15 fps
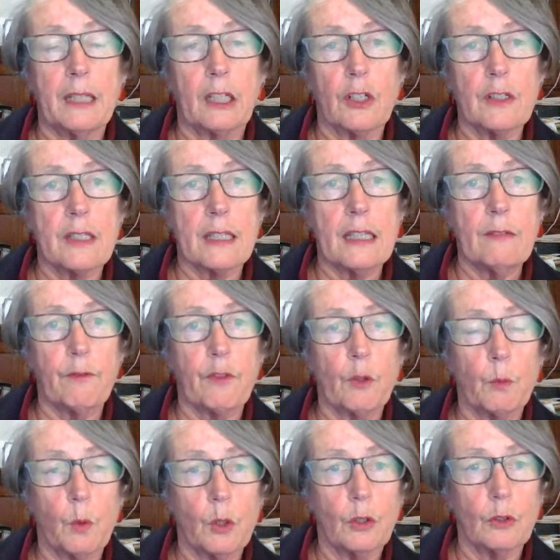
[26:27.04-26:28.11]
because if
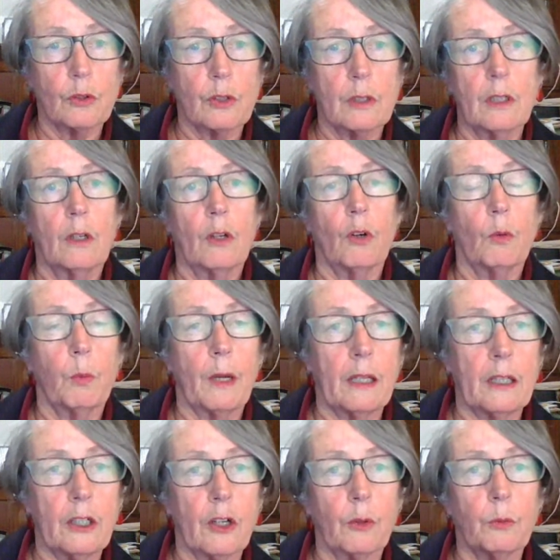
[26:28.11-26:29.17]
the world, or
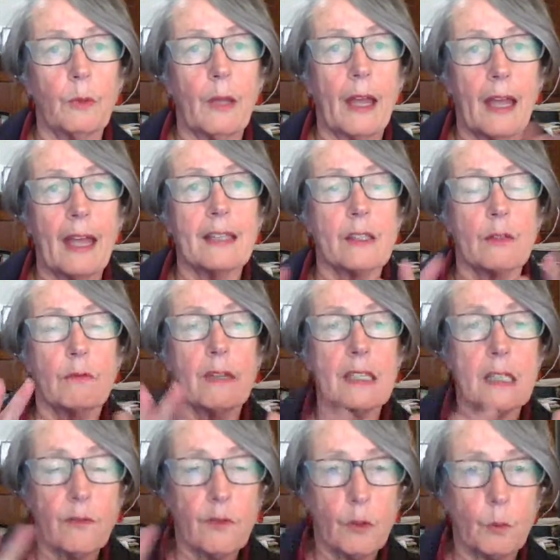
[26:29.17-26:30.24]
as the
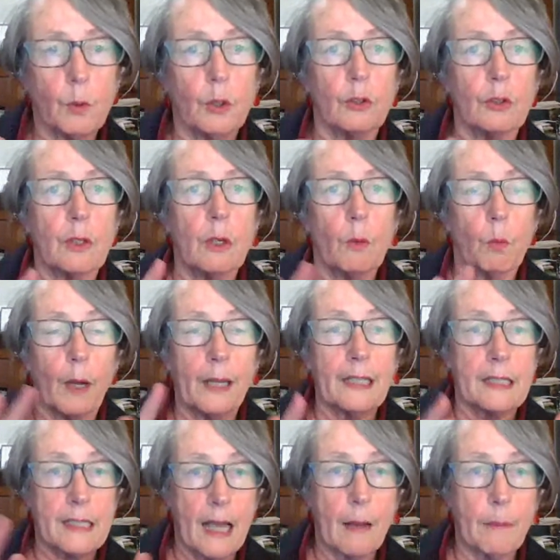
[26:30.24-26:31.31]
rest of the world
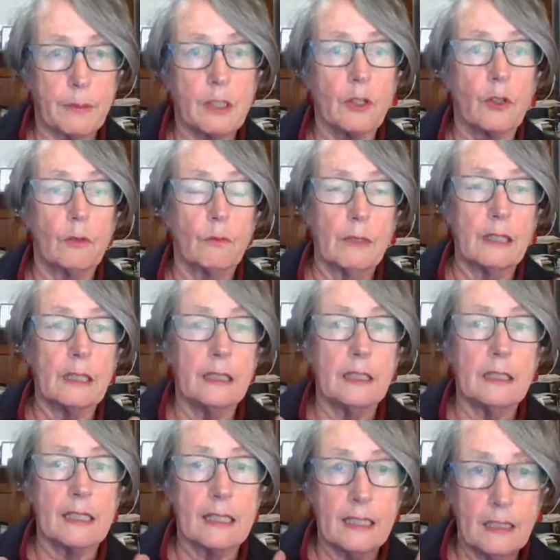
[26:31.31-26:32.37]
wakes up to the
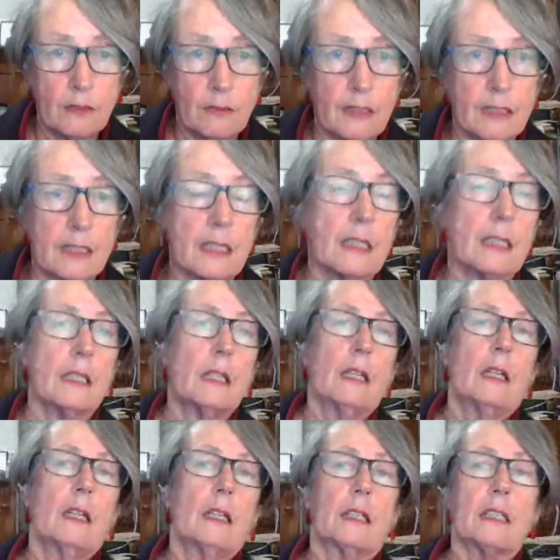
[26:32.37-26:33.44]
really serious
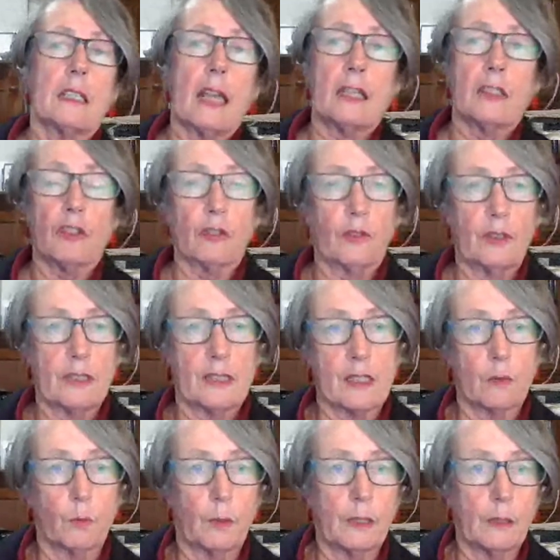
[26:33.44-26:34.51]

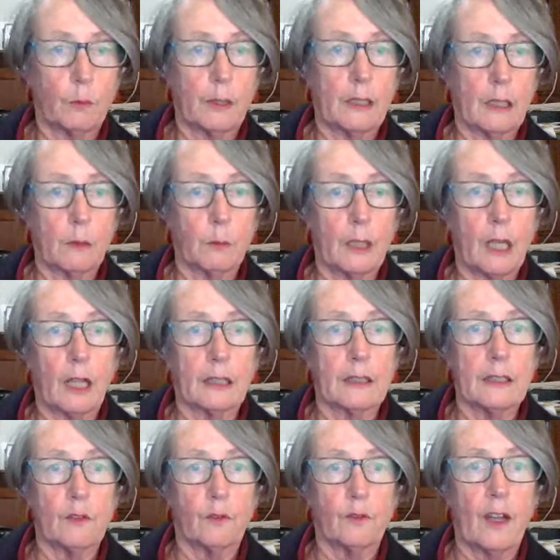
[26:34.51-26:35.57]
catastrophes that we're
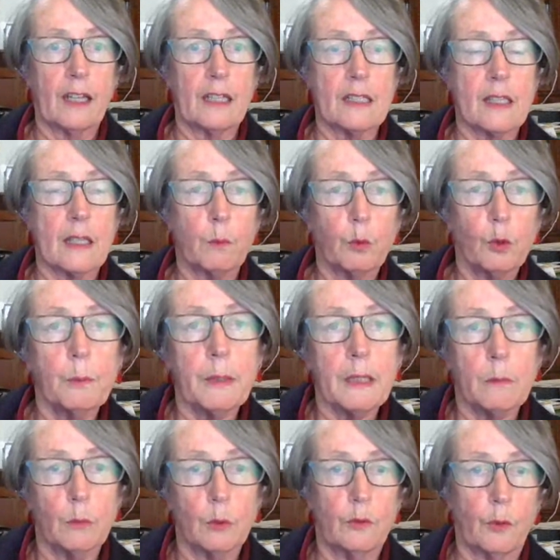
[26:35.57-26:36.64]
likely to face, there will
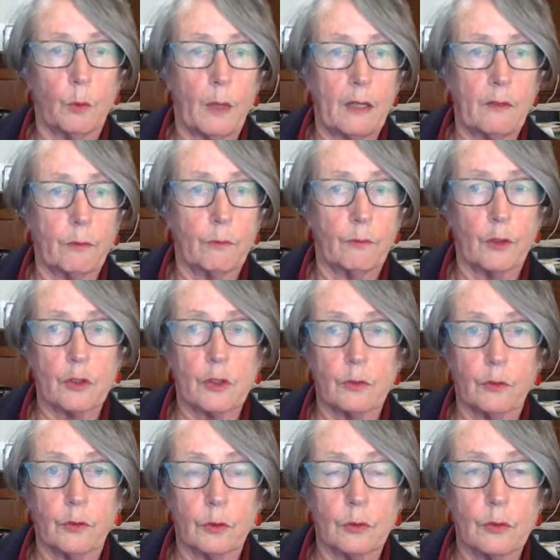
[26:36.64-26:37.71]
be a move away from
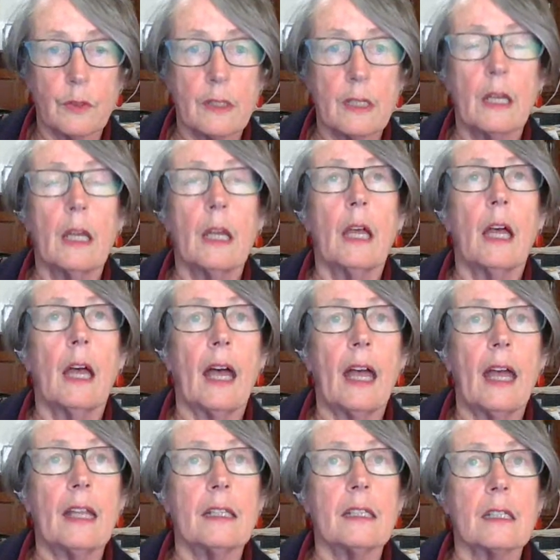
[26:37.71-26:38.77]
fossil fuels,
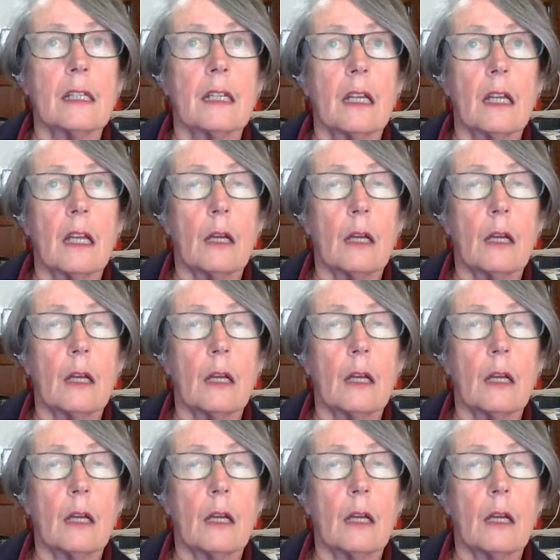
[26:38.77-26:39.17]
and